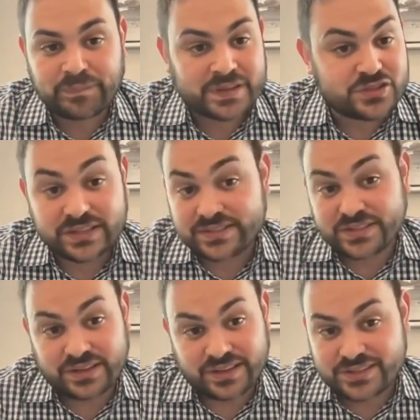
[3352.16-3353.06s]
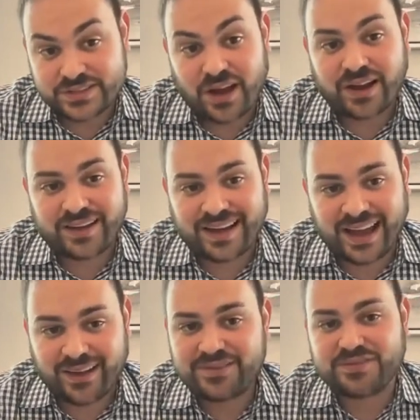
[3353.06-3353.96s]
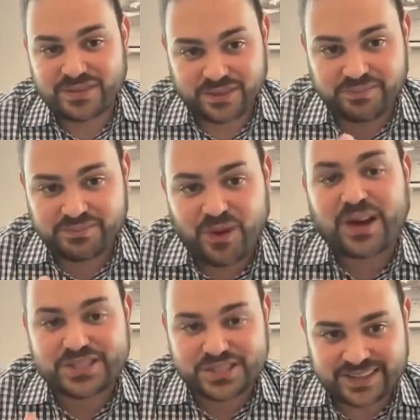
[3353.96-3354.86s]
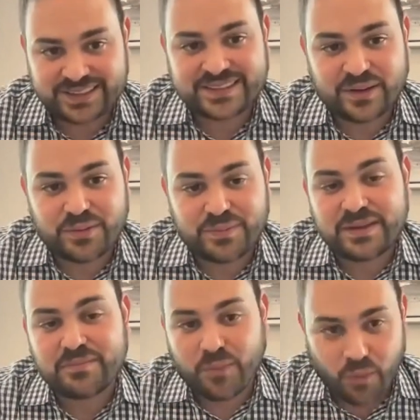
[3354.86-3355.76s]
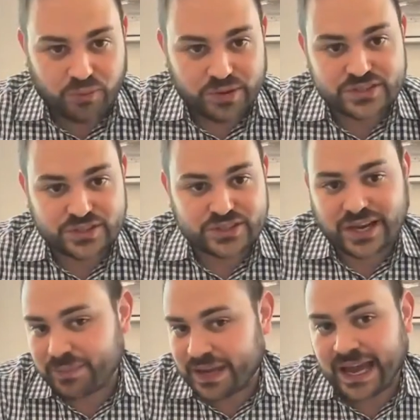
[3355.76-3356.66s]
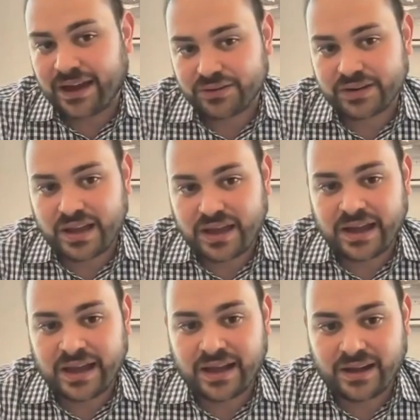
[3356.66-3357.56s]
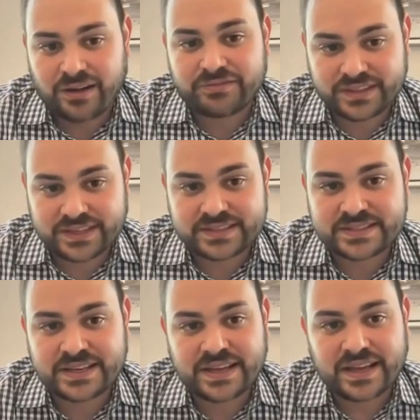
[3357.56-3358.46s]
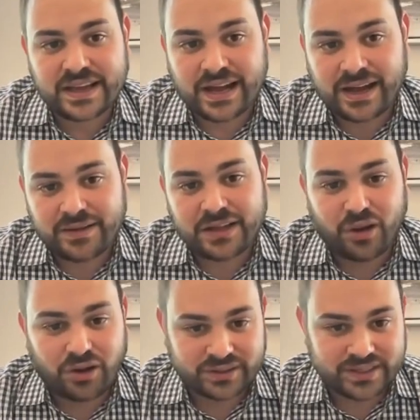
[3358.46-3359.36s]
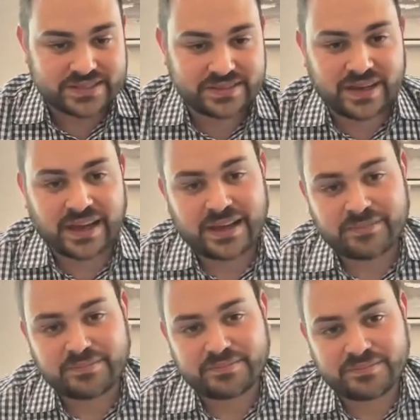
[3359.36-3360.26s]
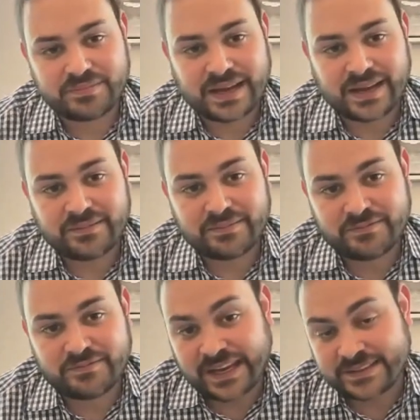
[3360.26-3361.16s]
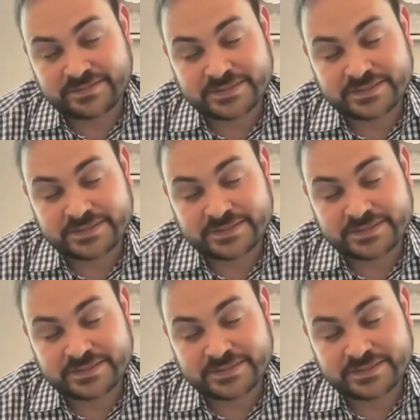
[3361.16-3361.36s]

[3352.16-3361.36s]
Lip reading: So it's not out of the question. There will be more research coming out of this along these veins.